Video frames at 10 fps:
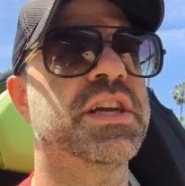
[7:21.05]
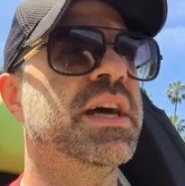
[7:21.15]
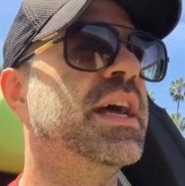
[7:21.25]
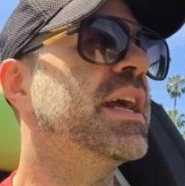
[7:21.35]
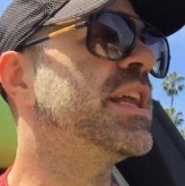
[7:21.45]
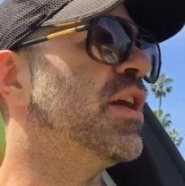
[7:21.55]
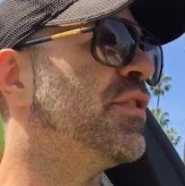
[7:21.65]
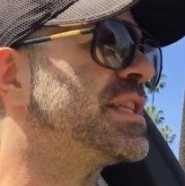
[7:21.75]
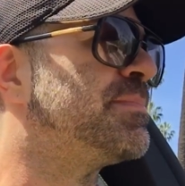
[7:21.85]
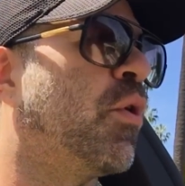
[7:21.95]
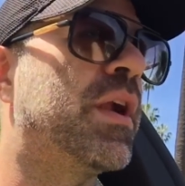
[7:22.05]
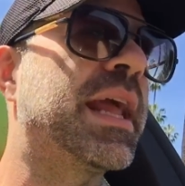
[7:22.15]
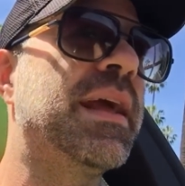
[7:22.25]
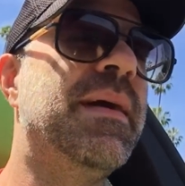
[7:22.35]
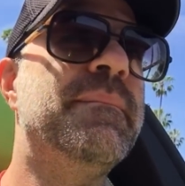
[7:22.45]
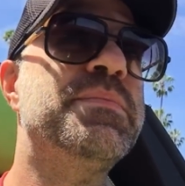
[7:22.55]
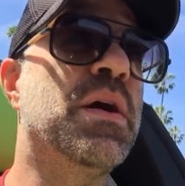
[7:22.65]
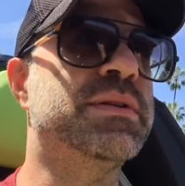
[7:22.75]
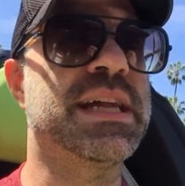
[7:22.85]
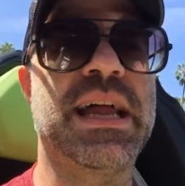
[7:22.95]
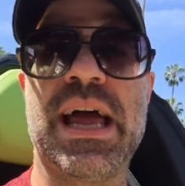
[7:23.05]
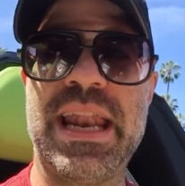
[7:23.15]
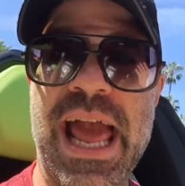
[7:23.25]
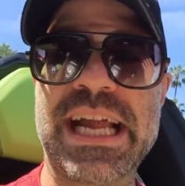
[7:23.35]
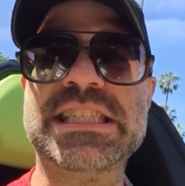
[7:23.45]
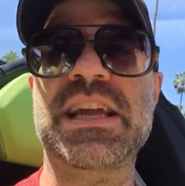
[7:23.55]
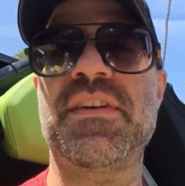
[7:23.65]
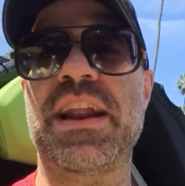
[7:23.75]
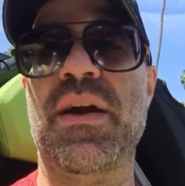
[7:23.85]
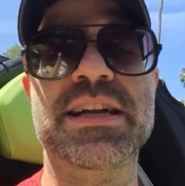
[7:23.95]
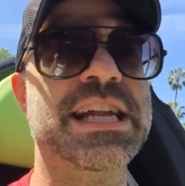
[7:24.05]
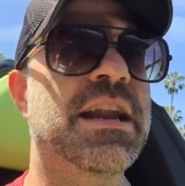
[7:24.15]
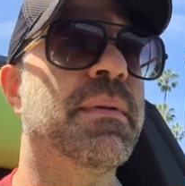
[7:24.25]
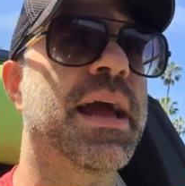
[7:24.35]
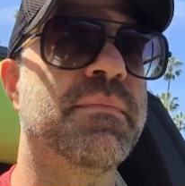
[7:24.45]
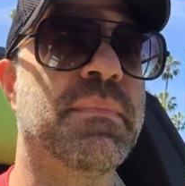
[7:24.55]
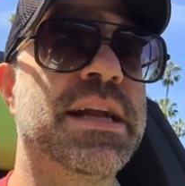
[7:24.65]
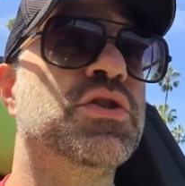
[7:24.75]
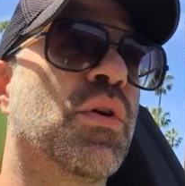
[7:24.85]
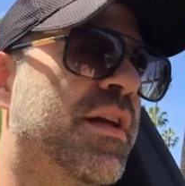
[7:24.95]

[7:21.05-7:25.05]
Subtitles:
You know, this morning there was an excavator outside of my door.